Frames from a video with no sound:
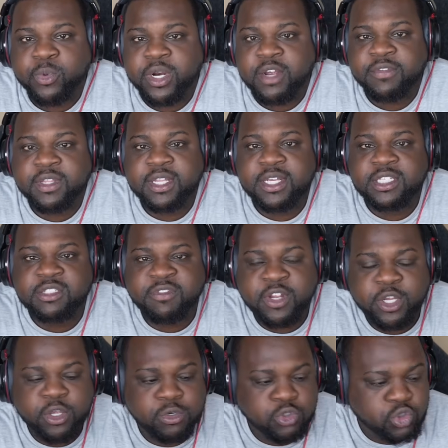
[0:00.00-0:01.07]
whenever these
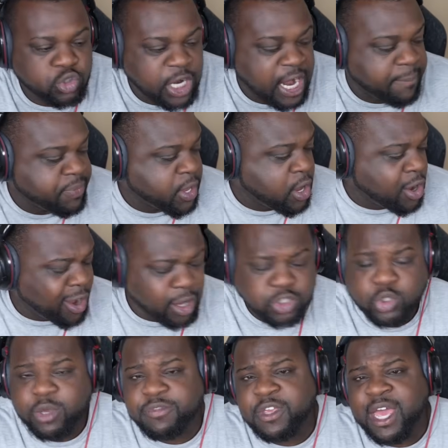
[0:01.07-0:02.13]
videos drop.
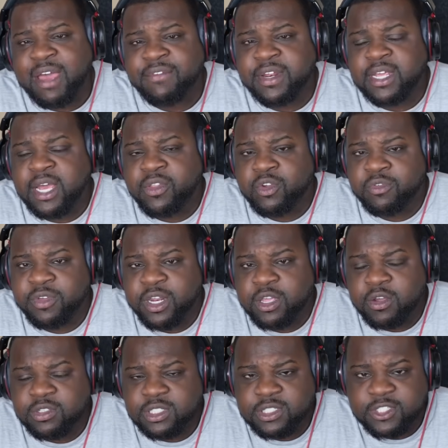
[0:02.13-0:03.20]
Also, if you have any other
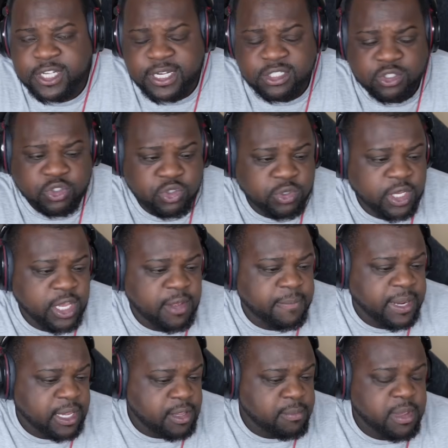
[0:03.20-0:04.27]
video suggestions, you can hit
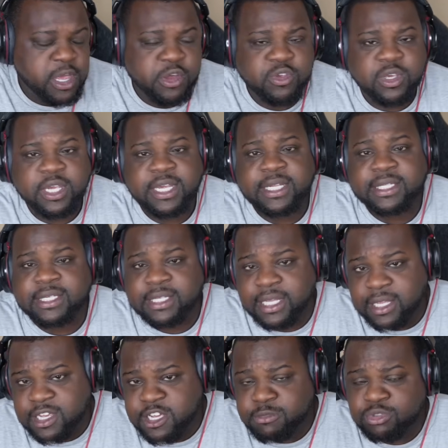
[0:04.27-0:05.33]
my email, you can hit the
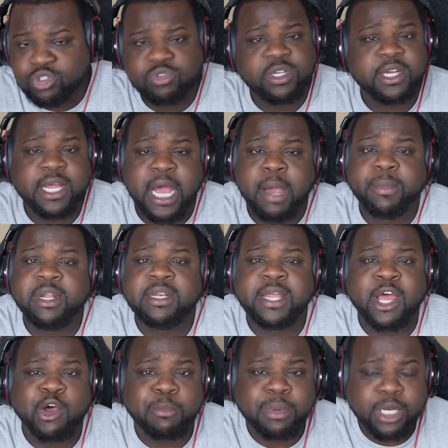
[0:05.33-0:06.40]
DMs, you can comment it
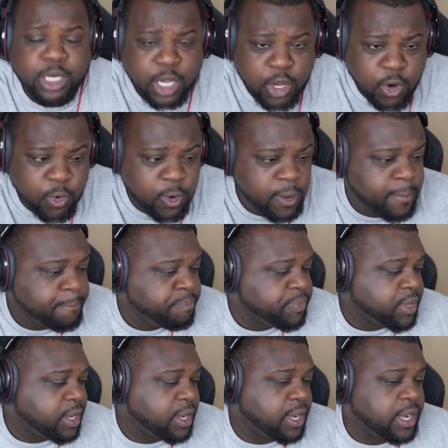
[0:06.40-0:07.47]
down below.
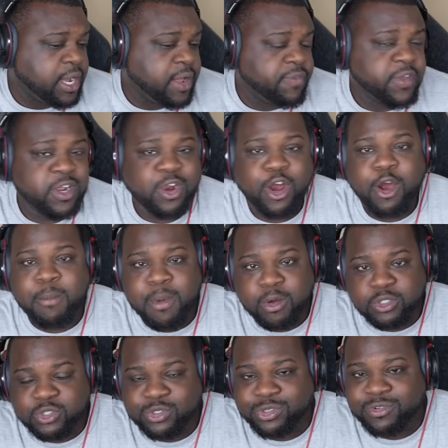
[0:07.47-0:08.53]
There are a
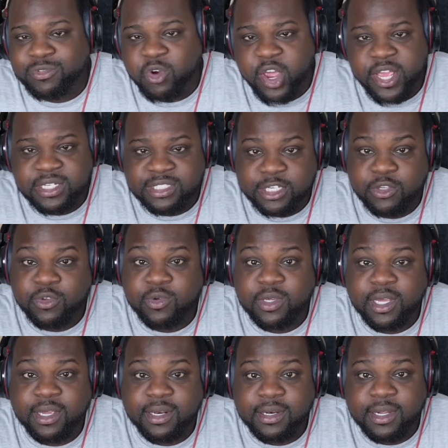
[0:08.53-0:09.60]
multitude of ways that you
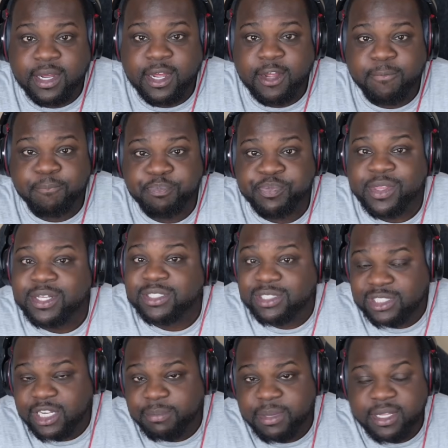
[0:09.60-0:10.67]
can
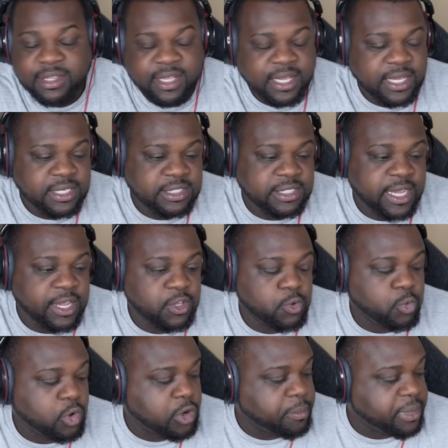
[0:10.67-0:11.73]
send me things that
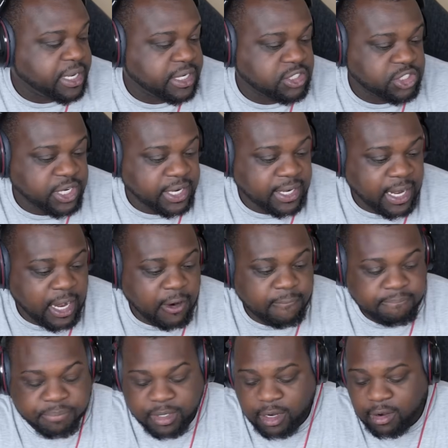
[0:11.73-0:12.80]
you want me to check
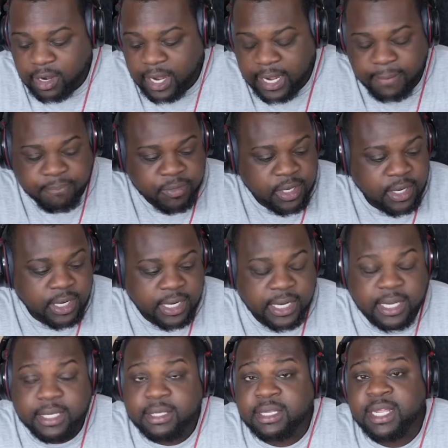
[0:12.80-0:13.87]
out. All right.
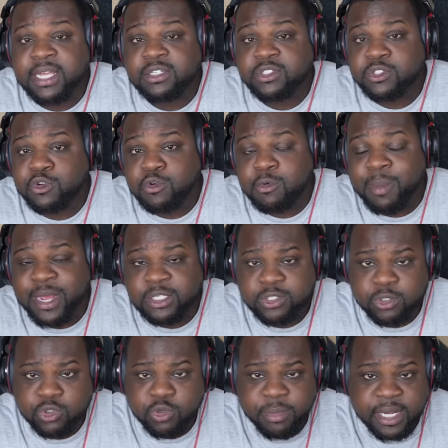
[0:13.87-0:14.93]
Links to my
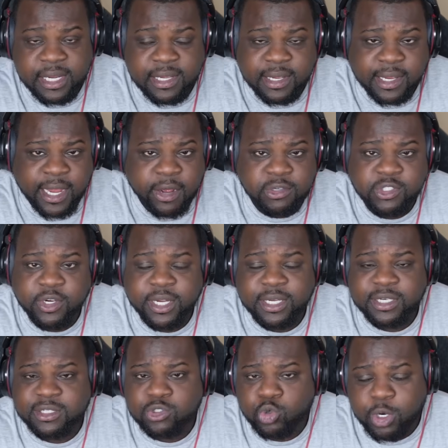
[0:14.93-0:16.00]
social media accounts are in
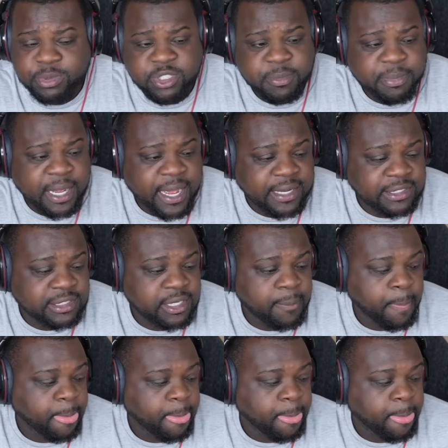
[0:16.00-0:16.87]
the description box.